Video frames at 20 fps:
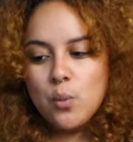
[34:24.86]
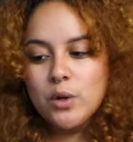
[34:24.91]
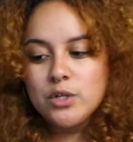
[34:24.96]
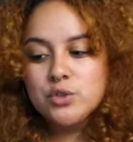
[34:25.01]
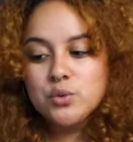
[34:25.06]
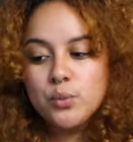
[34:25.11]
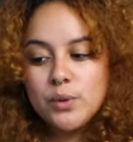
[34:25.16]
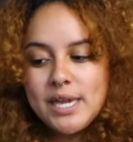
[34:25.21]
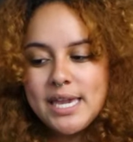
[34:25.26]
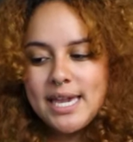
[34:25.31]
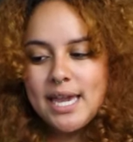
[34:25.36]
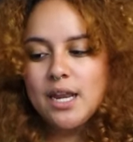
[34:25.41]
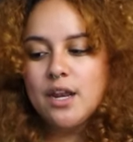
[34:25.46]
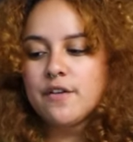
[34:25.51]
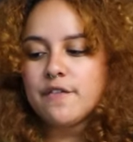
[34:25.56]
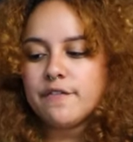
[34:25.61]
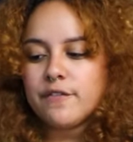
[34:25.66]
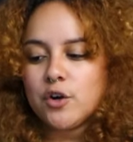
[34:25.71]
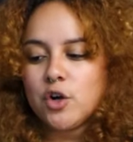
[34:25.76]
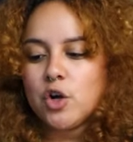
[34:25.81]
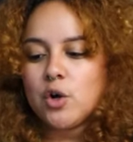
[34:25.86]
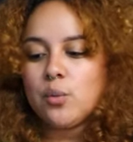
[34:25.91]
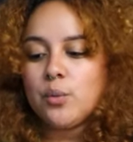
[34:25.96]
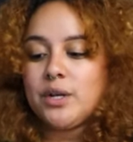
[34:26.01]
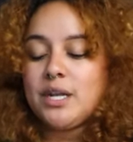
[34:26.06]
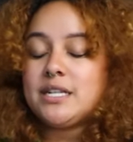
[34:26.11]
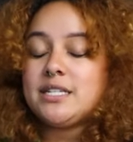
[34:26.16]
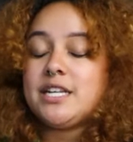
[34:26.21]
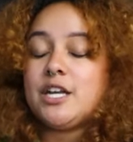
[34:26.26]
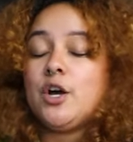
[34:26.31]
which we can infer
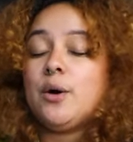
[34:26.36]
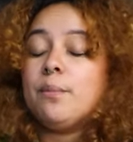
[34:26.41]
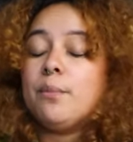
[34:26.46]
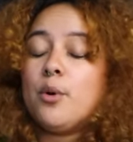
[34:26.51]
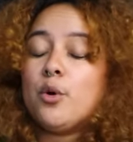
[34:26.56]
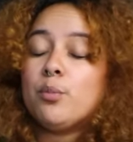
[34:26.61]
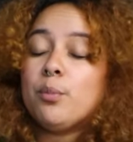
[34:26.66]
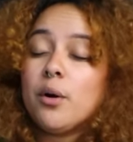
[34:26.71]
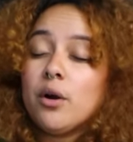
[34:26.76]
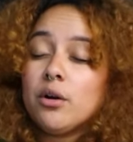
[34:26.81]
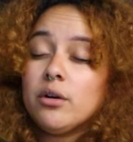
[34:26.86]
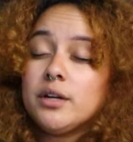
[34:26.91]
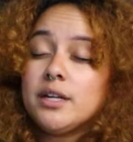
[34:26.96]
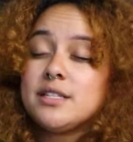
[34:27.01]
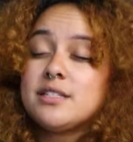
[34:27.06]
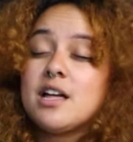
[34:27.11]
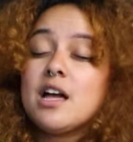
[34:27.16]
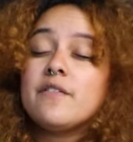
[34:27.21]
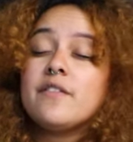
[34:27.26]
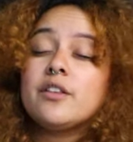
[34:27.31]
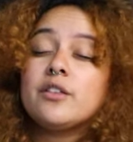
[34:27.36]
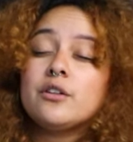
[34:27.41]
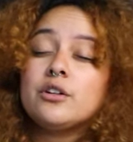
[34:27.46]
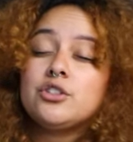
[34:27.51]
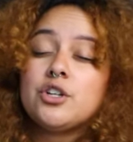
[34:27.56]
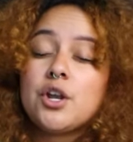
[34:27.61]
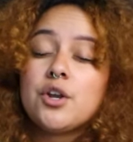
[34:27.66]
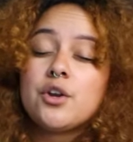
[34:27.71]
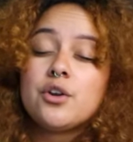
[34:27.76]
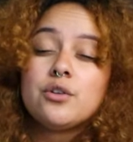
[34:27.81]
would entail both parties having their
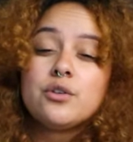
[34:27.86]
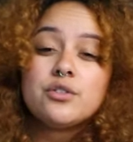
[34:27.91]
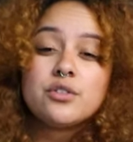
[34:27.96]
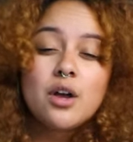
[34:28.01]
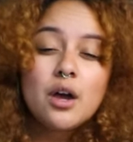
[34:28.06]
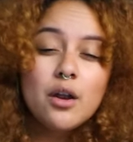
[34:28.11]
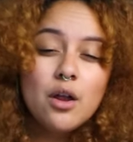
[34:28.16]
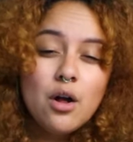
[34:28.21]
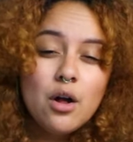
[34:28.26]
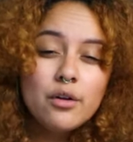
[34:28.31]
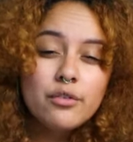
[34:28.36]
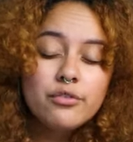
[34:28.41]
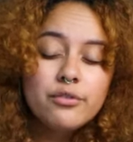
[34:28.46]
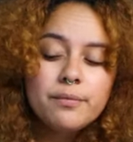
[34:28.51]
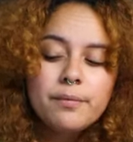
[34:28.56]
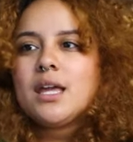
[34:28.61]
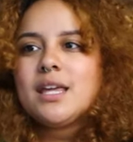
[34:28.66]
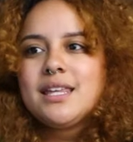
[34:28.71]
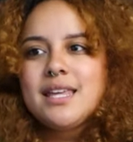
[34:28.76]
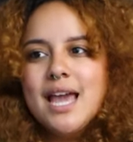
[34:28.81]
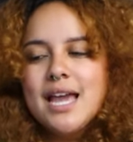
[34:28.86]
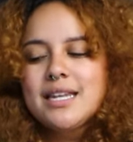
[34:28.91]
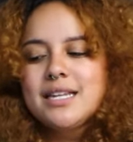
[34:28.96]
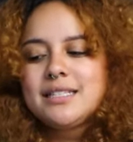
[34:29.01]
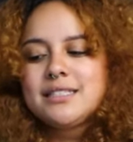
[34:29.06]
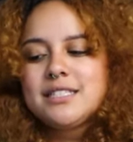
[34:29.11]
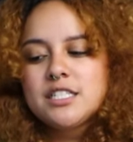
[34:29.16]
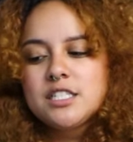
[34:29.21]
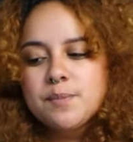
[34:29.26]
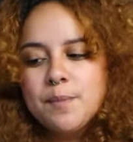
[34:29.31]
genitals cut off.
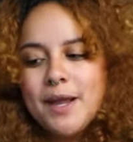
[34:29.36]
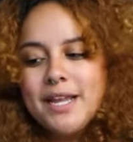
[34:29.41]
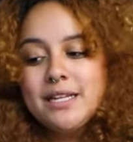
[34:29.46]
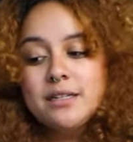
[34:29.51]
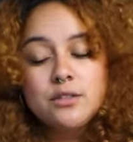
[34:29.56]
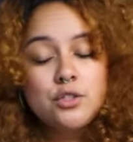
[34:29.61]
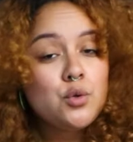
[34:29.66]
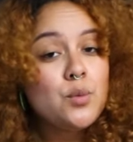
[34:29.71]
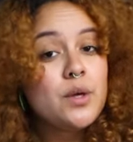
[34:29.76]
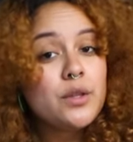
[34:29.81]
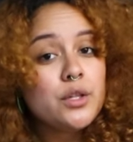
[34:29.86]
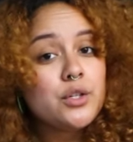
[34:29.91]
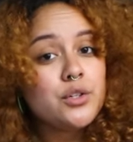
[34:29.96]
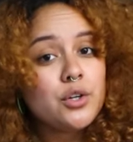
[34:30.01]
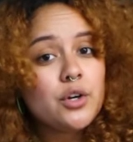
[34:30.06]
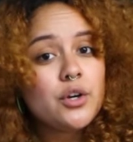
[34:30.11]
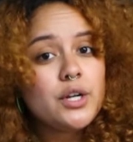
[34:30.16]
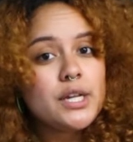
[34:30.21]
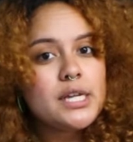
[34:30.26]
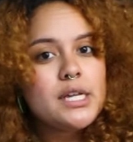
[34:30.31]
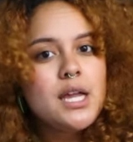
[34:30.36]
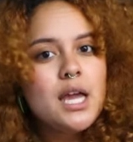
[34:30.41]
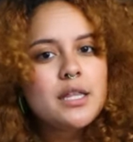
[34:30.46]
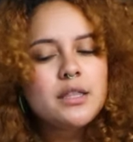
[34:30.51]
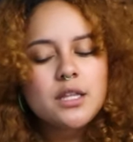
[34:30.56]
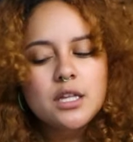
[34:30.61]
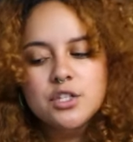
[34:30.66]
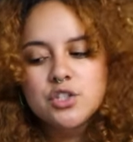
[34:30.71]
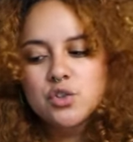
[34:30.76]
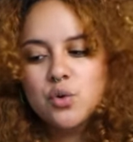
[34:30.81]
Yet, despite doing the dirty
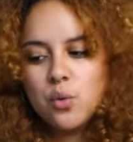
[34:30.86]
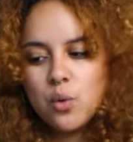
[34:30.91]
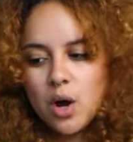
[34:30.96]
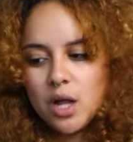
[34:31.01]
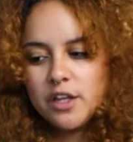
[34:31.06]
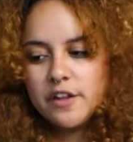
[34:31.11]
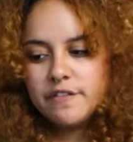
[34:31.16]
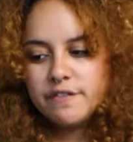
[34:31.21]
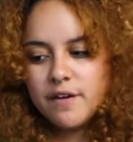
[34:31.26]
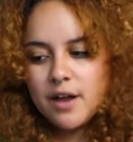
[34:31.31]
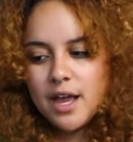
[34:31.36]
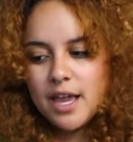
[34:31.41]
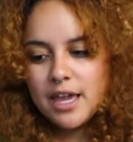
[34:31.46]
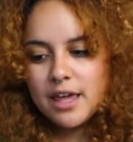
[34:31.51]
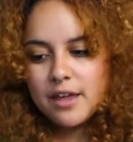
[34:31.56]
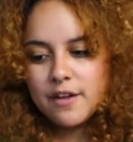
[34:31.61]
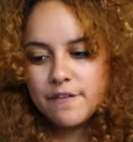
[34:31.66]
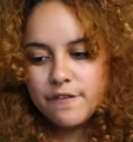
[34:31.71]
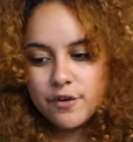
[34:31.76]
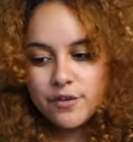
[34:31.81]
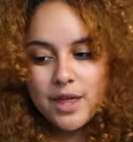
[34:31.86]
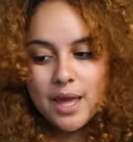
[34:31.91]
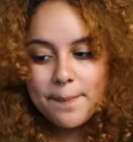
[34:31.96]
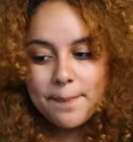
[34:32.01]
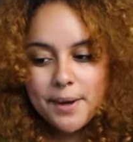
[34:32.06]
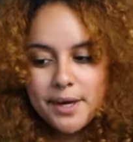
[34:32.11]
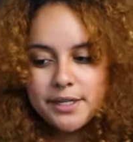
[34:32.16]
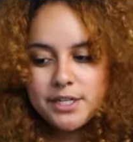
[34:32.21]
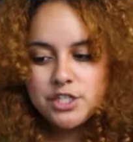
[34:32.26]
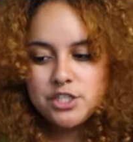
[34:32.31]
and thus qualifying for
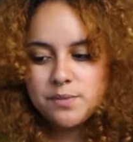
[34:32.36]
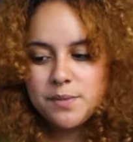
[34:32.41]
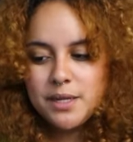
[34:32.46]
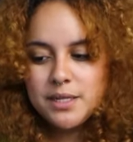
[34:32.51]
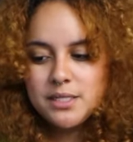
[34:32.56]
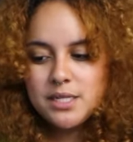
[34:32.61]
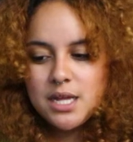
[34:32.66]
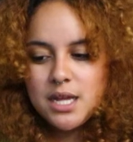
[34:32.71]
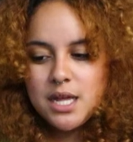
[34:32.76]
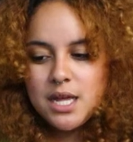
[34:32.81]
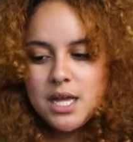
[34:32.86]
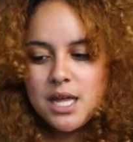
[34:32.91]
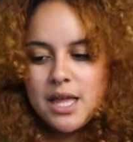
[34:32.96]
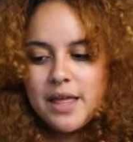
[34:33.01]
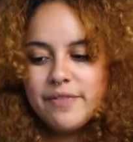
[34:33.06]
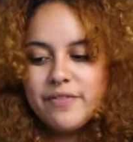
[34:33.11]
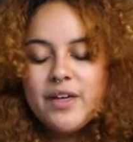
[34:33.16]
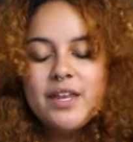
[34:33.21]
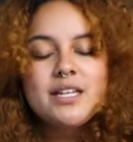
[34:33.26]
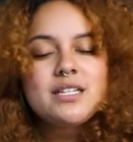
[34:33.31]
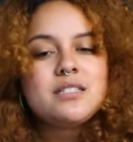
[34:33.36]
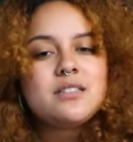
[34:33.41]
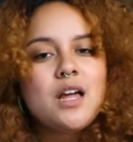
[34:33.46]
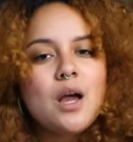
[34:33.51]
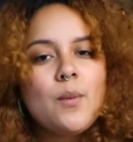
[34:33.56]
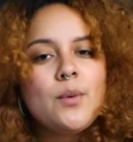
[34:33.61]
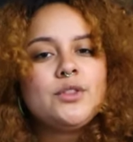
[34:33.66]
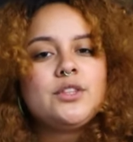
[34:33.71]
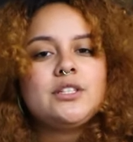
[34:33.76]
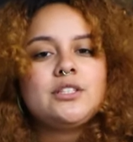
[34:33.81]
that punishment, that is
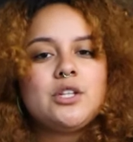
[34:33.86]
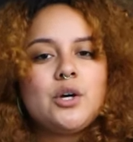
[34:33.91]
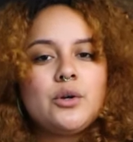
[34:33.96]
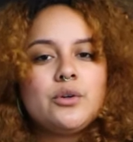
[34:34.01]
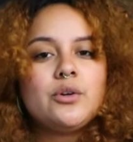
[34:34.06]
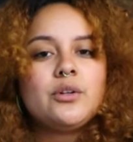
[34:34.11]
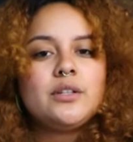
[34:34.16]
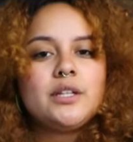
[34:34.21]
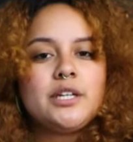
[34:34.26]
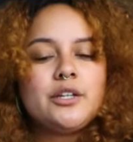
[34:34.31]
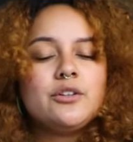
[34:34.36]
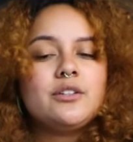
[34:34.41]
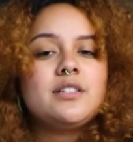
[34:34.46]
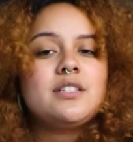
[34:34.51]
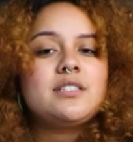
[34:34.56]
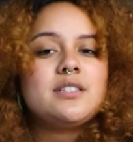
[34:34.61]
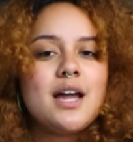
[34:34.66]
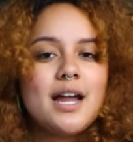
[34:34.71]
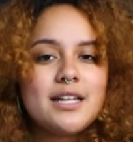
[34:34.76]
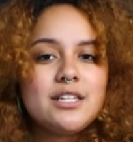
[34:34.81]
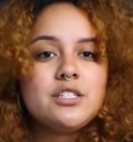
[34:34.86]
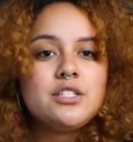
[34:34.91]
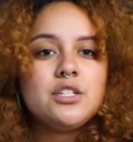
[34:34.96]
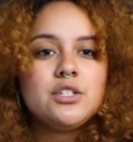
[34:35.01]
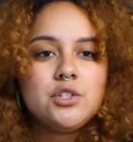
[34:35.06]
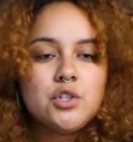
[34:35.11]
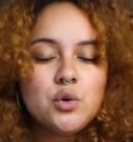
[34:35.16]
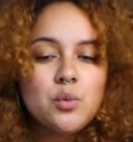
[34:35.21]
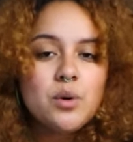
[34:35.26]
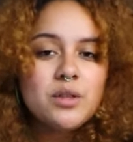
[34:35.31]
not what the loner later decides to
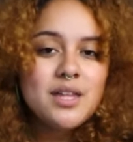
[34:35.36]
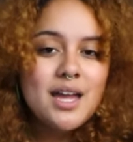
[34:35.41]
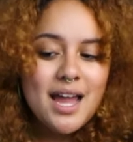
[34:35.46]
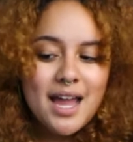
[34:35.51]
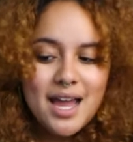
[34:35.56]
do with